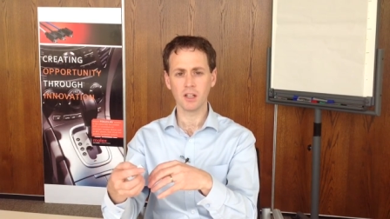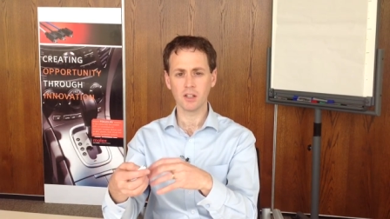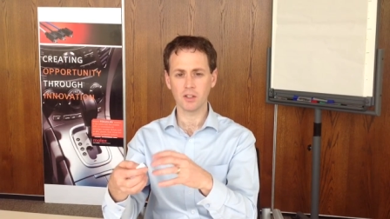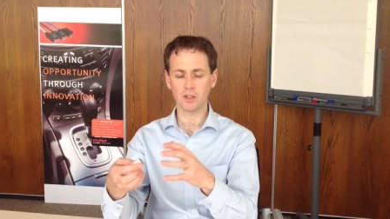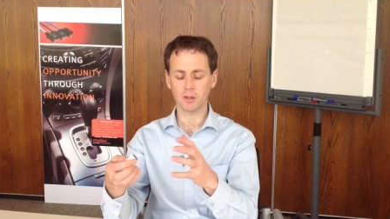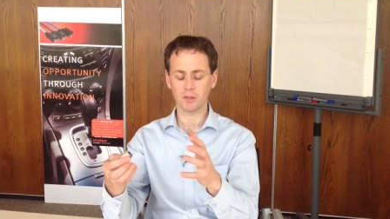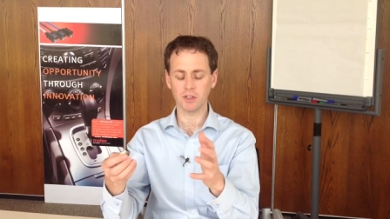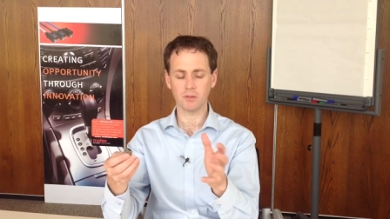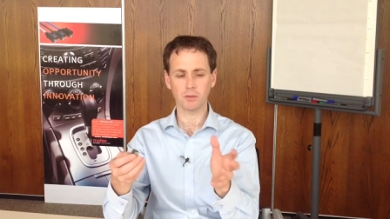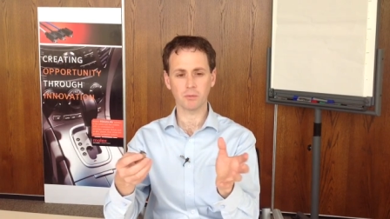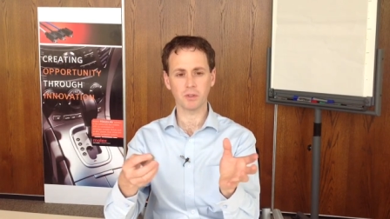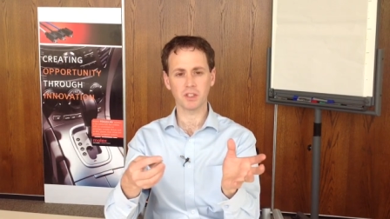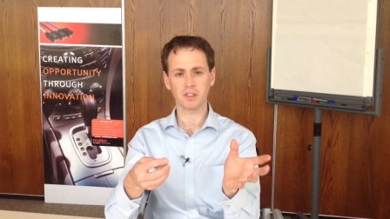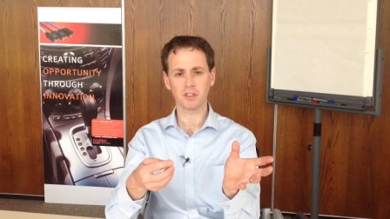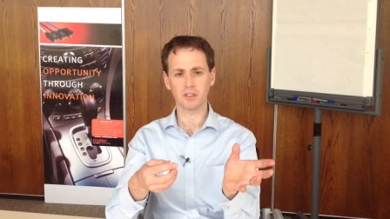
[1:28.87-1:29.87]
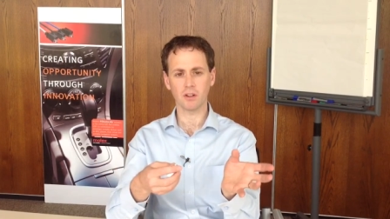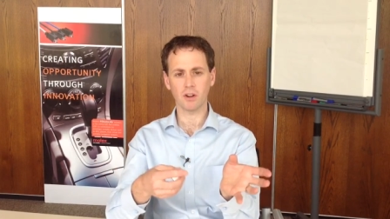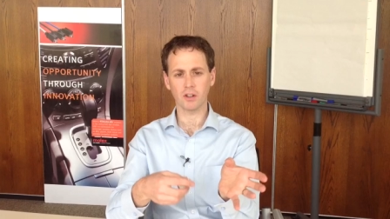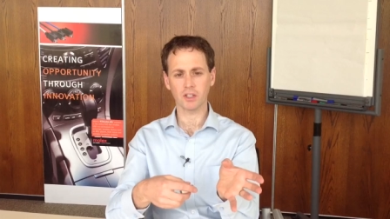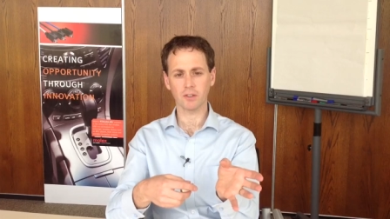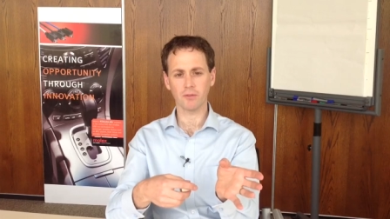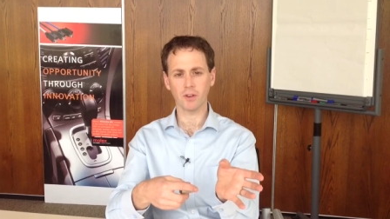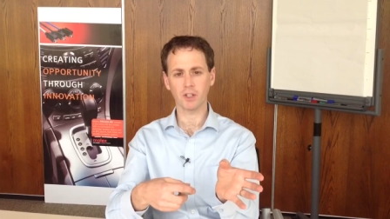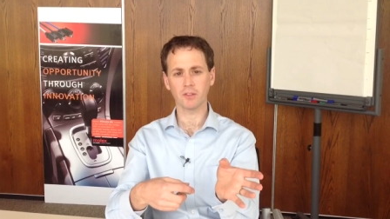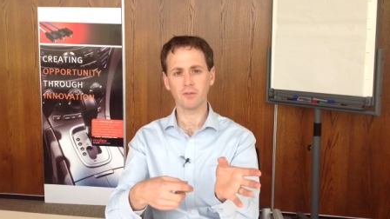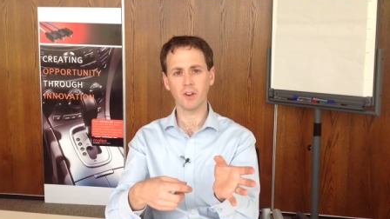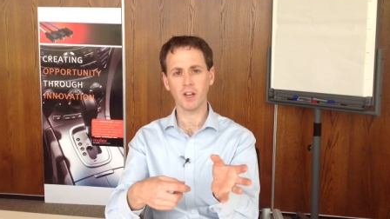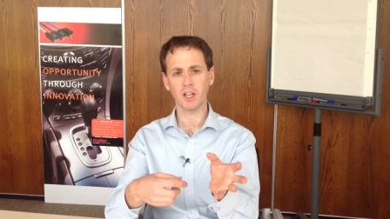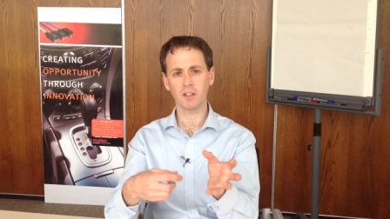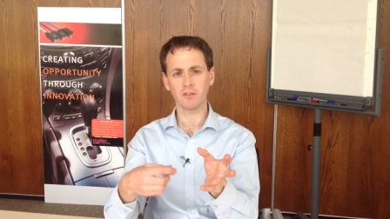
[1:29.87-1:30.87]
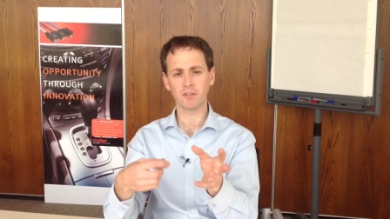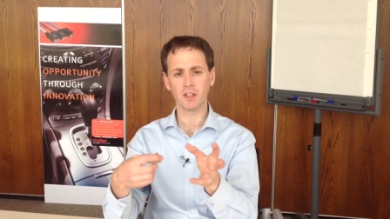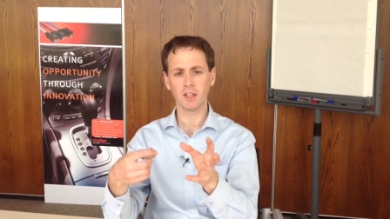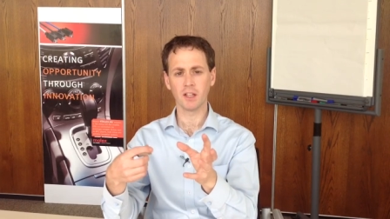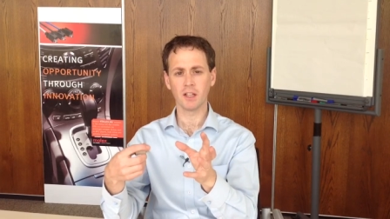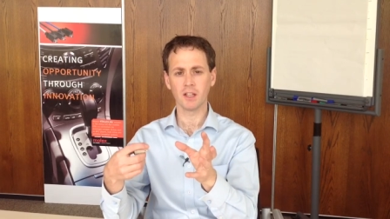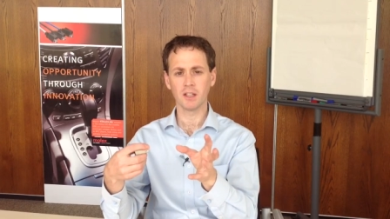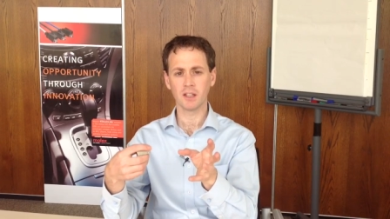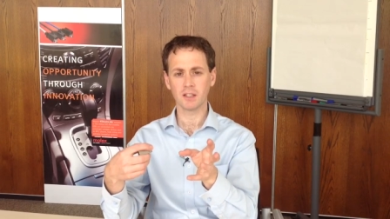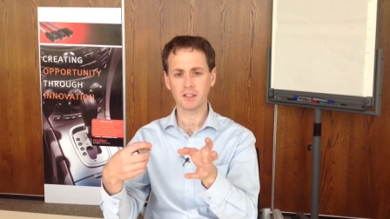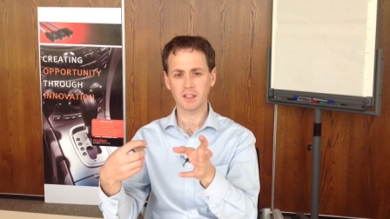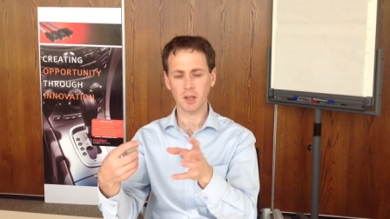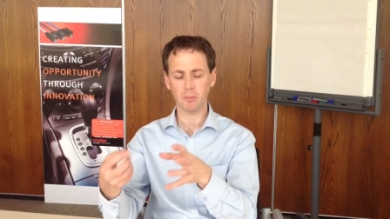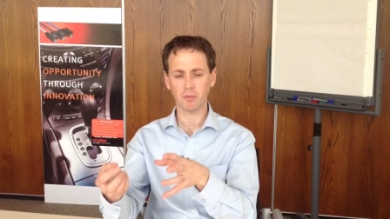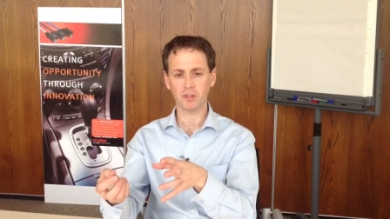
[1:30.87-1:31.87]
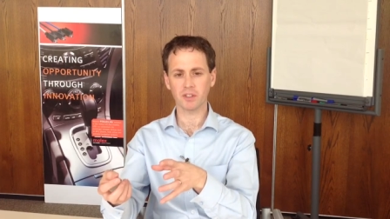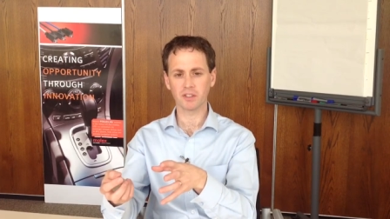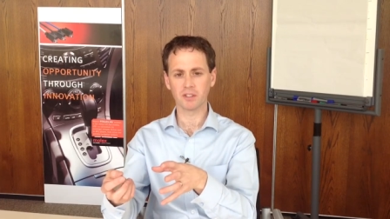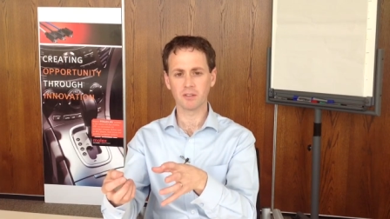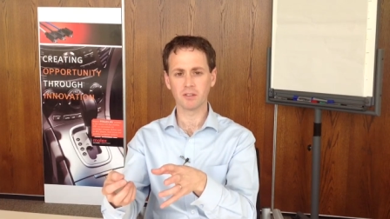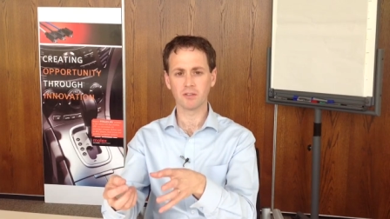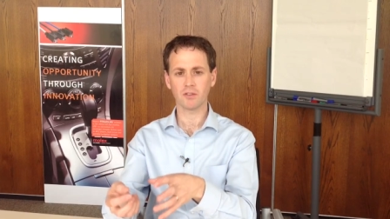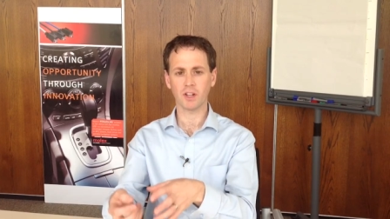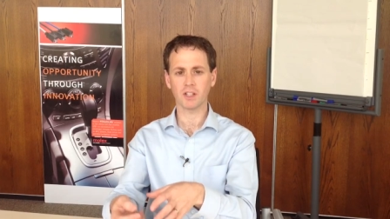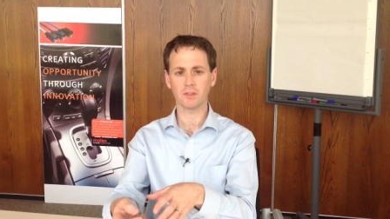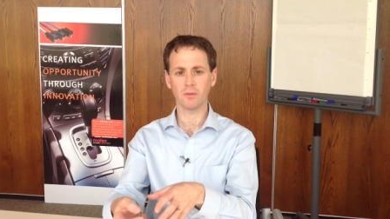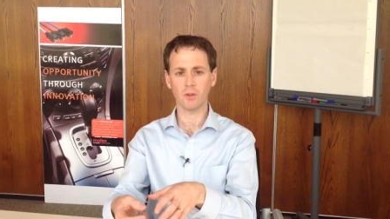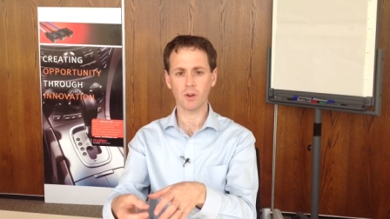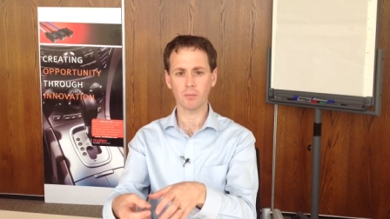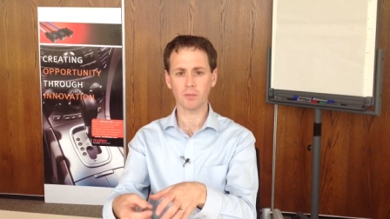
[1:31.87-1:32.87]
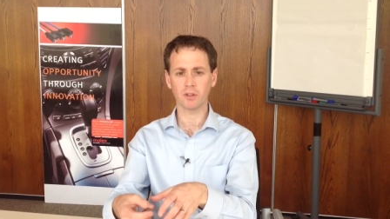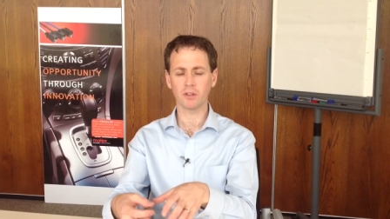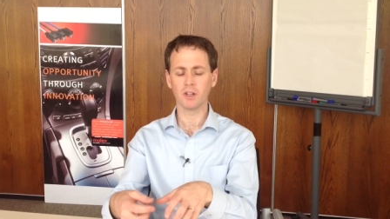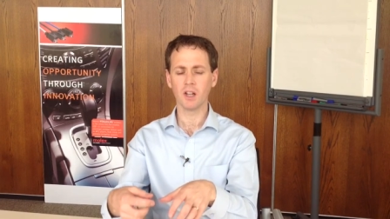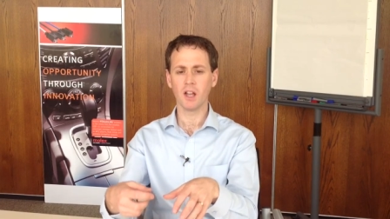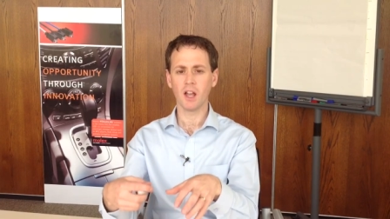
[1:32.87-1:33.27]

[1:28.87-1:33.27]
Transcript: You can do it with your R J forty-five, separate transformer,